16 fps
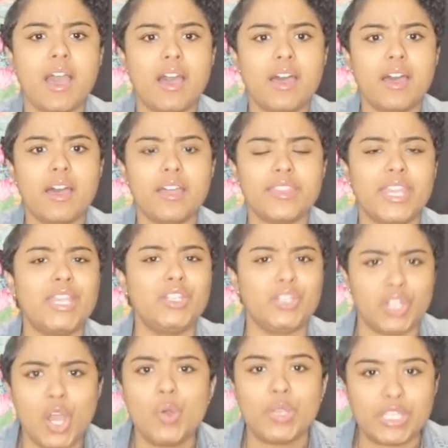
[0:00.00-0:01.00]
Uh,
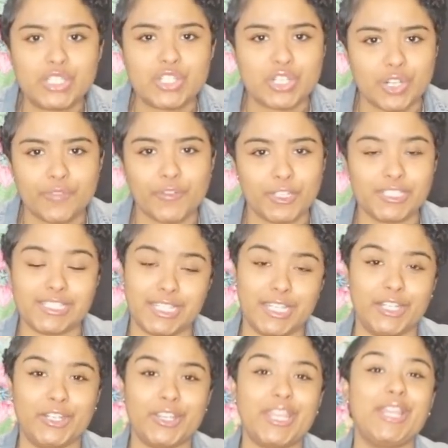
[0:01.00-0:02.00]
they know it's your first
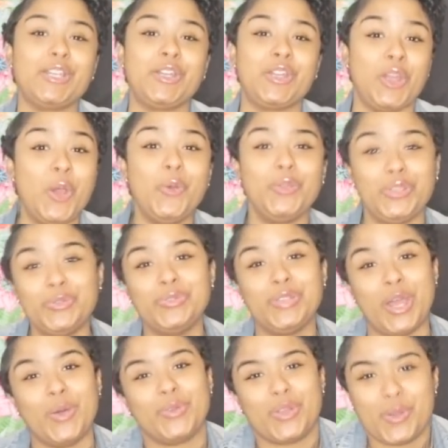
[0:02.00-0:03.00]
year. They know you
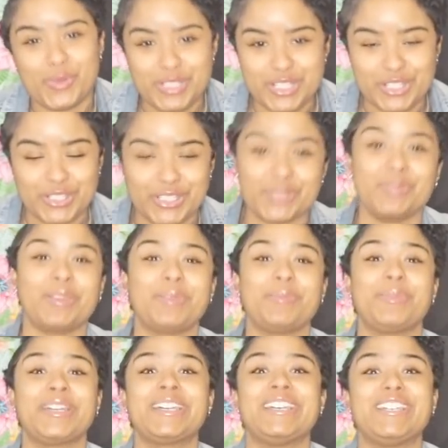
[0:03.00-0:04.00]
don't know what you're
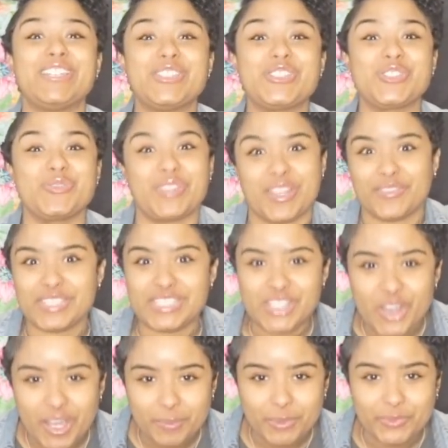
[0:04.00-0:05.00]
doing because you never
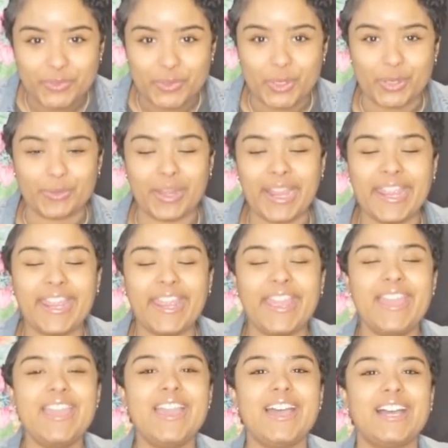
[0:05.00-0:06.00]
taught before,
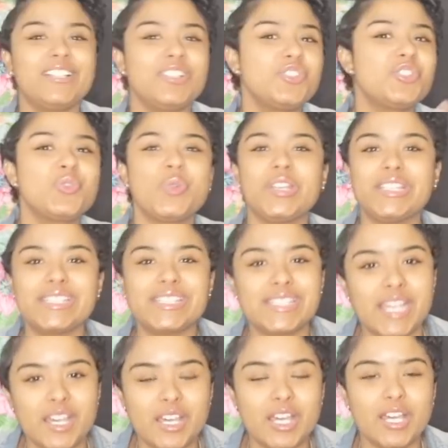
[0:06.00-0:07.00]
right? Unless you were a
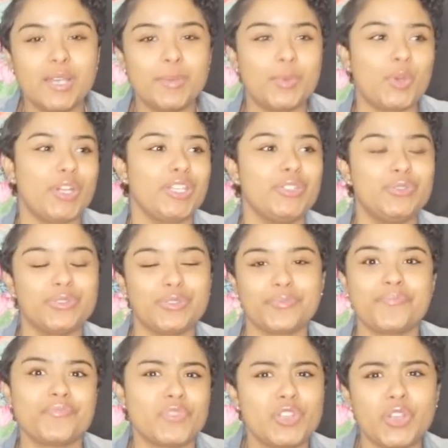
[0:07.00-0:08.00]
sub or
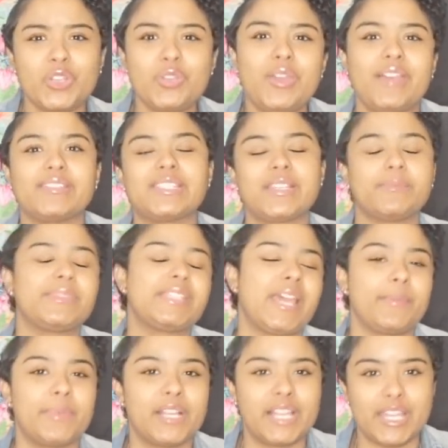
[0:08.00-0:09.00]
you, you know, you have some
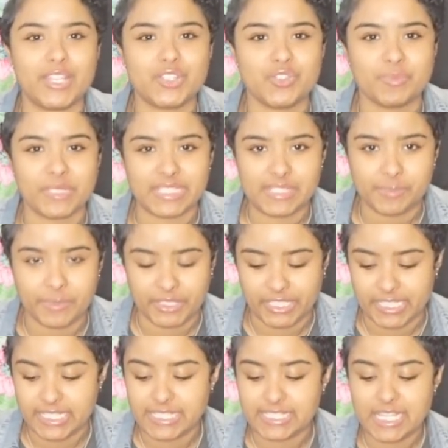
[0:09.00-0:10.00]
type of classroom
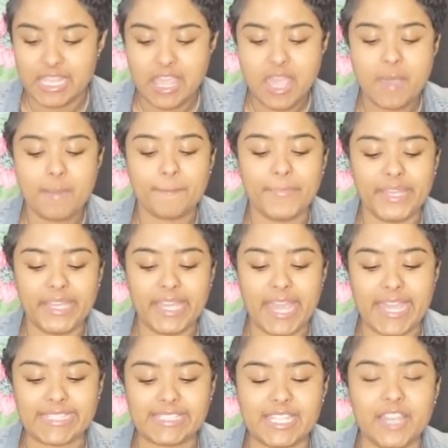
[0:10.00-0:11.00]
experience. But
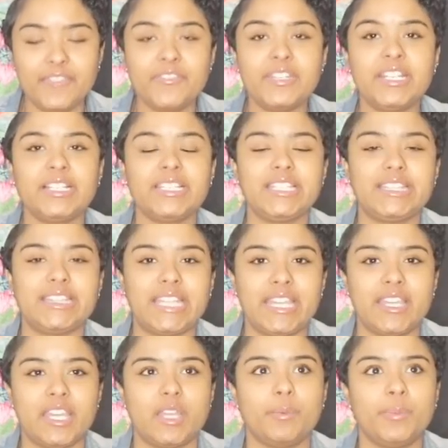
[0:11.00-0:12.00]
I definitely
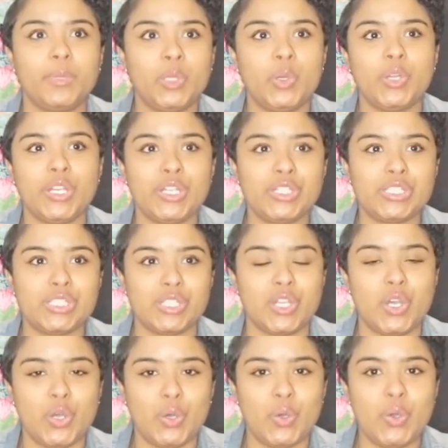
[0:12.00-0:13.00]
think employers
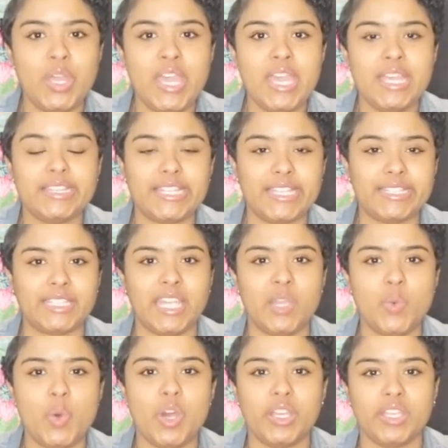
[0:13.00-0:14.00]
know that
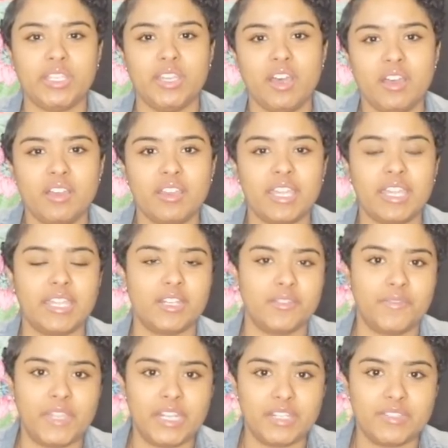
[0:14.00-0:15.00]
they want young,
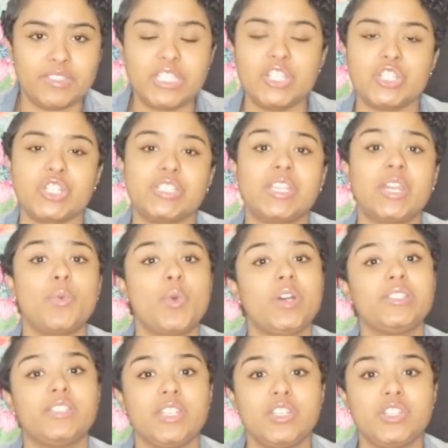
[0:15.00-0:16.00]
innovative teachers. They
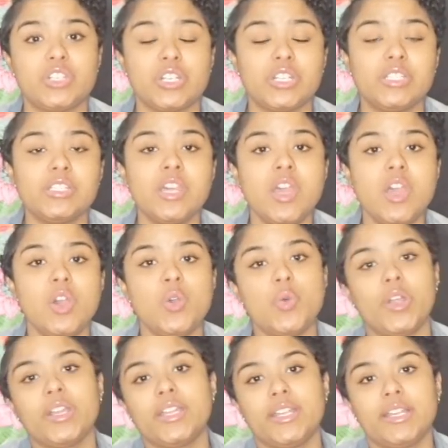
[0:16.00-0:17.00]
want teachers
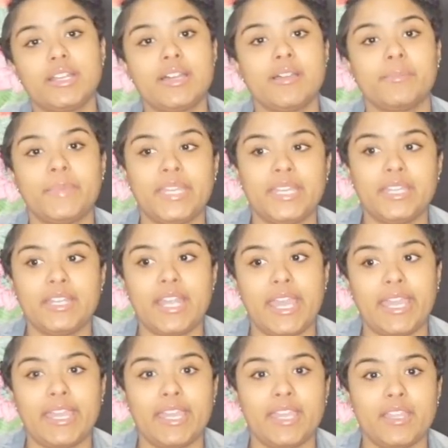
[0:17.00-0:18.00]
who are going to come in
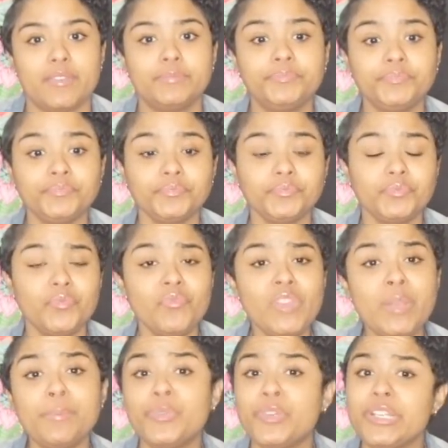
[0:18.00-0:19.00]

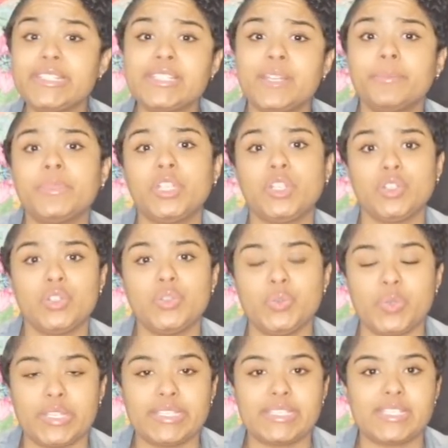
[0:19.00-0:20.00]
and bring something
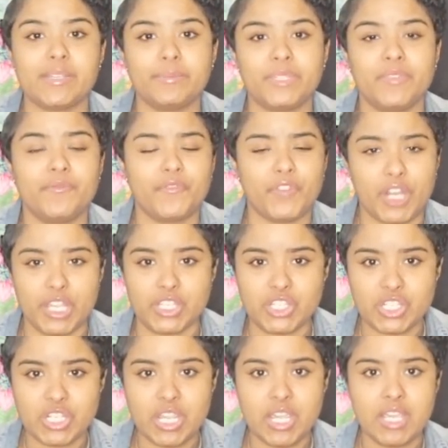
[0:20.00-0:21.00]
new and something
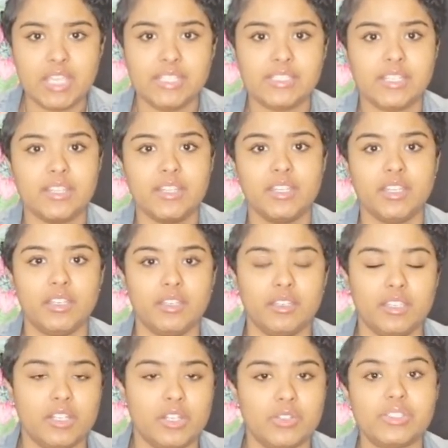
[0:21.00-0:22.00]
fresh to
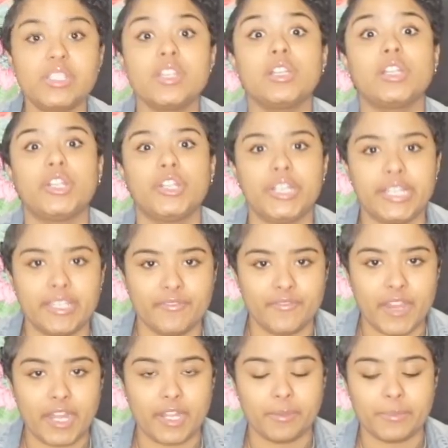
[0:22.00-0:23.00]
the, you know, to the learning
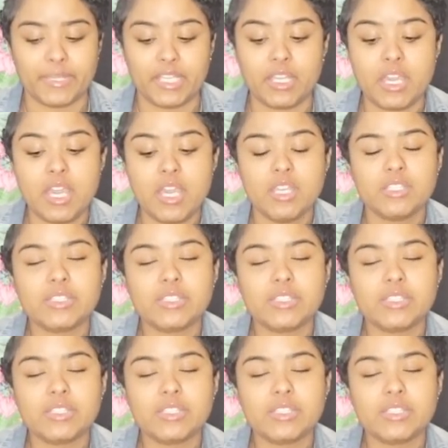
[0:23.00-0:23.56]
environment.